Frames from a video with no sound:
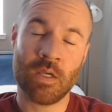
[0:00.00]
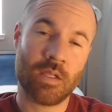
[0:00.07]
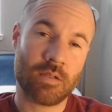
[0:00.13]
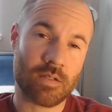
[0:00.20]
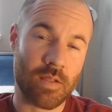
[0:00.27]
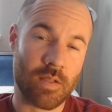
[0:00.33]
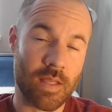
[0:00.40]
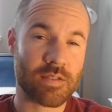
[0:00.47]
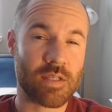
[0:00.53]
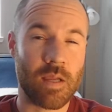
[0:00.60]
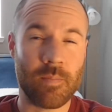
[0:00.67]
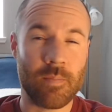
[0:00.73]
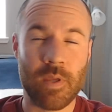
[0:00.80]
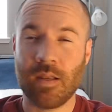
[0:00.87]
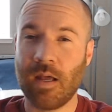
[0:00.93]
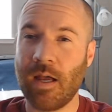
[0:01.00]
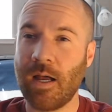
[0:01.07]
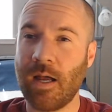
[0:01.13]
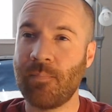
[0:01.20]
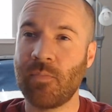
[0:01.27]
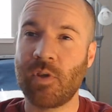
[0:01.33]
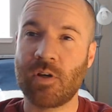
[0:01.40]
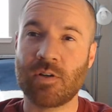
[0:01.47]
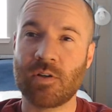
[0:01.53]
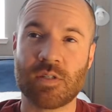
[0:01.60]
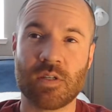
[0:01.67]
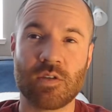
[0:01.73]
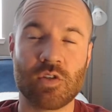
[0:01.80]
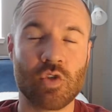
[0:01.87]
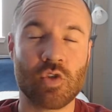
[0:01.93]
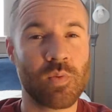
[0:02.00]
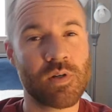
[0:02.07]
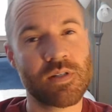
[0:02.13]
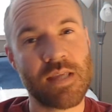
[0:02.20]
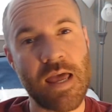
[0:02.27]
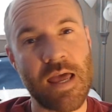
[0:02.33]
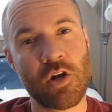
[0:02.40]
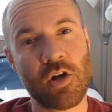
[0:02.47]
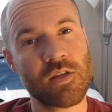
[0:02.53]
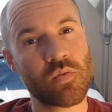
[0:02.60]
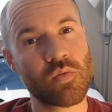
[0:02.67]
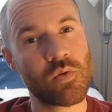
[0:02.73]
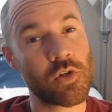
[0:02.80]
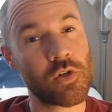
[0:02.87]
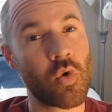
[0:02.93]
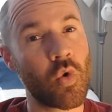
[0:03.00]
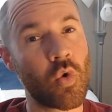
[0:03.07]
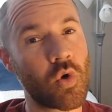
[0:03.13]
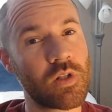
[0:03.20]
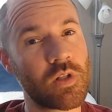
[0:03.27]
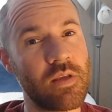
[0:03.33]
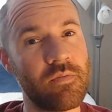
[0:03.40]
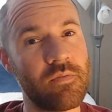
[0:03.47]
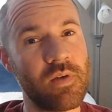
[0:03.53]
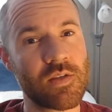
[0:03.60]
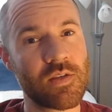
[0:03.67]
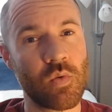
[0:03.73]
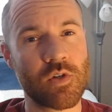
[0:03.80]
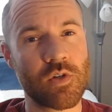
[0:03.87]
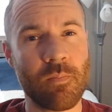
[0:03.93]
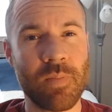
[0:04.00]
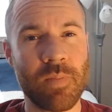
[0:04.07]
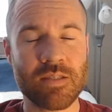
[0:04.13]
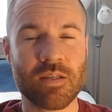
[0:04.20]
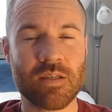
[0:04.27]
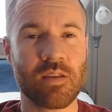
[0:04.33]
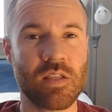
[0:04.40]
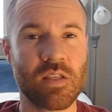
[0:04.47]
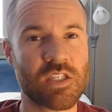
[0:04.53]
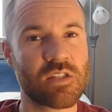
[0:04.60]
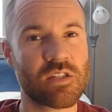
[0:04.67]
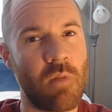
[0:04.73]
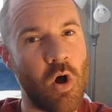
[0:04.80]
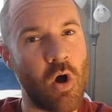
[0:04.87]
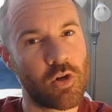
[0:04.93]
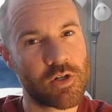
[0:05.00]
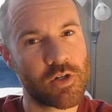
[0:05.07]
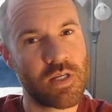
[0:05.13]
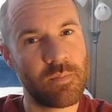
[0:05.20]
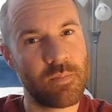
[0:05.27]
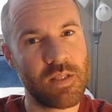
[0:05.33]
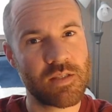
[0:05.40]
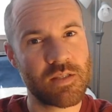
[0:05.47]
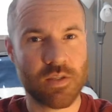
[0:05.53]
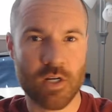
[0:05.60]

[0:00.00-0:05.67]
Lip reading: So that's Summit. There's Super Saturdays, which are quarterly events, which are basically smaller summits.